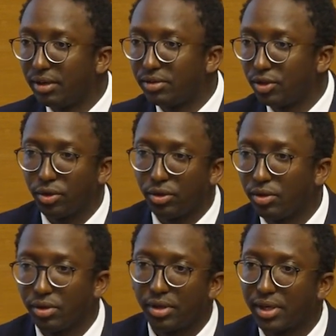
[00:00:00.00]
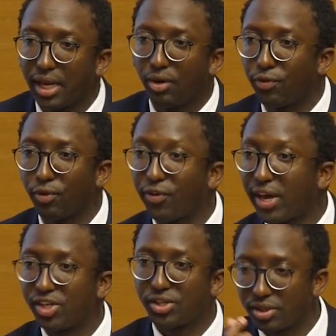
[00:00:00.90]
the kind of a
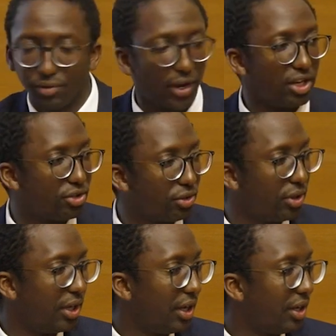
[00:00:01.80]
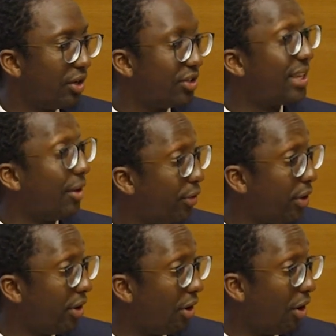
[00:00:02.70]
French
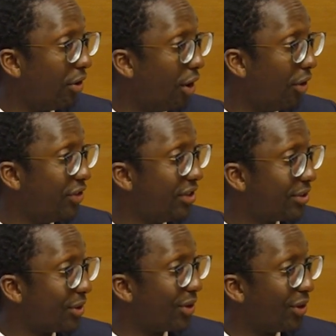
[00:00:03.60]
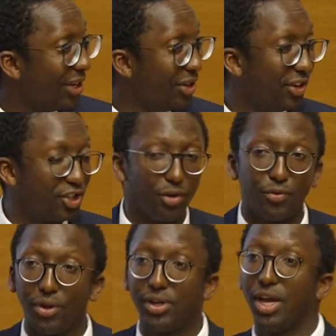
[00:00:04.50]
savor on this innovation
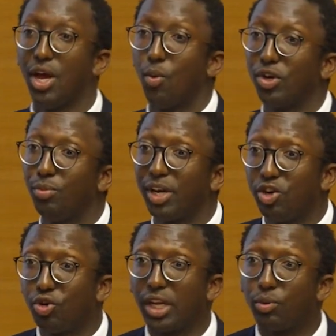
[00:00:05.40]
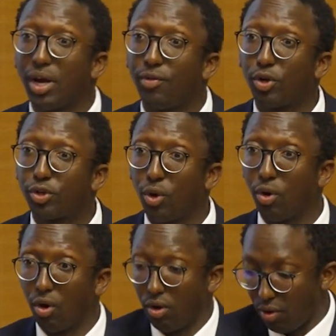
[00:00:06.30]
fund was to making sure that we have
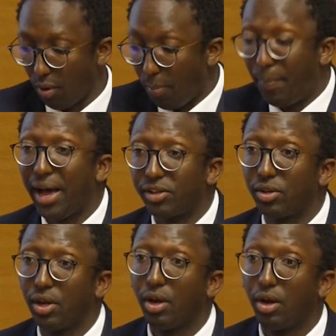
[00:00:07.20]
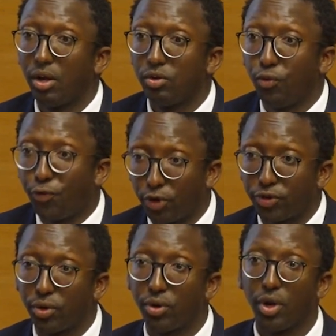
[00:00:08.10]
also a part to
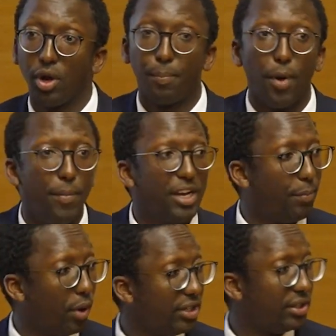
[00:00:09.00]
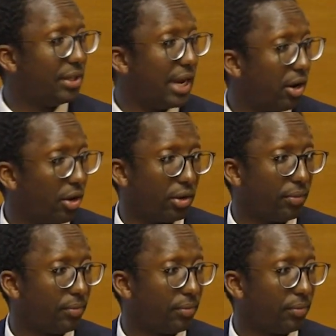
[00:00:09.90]
foster public policy dialogue